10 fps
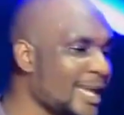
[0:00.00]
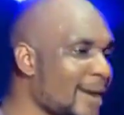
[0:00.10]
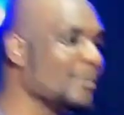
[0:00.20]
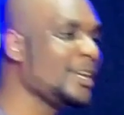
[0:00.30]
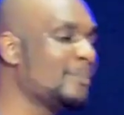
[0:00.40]
you.
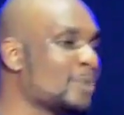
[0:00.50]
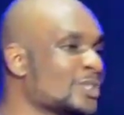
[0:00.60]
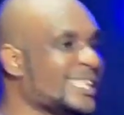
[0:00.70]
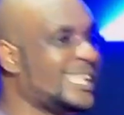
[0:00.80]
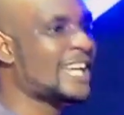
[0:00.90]

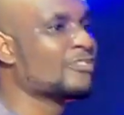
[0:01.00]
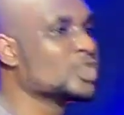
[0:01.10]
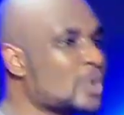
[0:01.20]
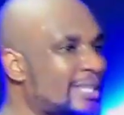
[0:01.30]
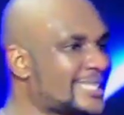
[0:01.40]
Hebrews
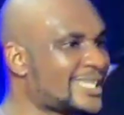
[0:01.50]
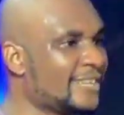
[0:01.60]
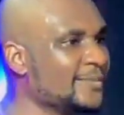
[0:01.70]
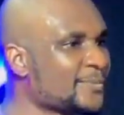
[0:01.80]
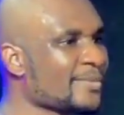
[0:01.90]

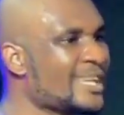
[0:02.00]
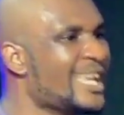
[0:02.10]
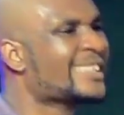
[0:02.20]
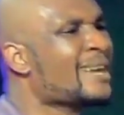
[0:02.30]
11:27.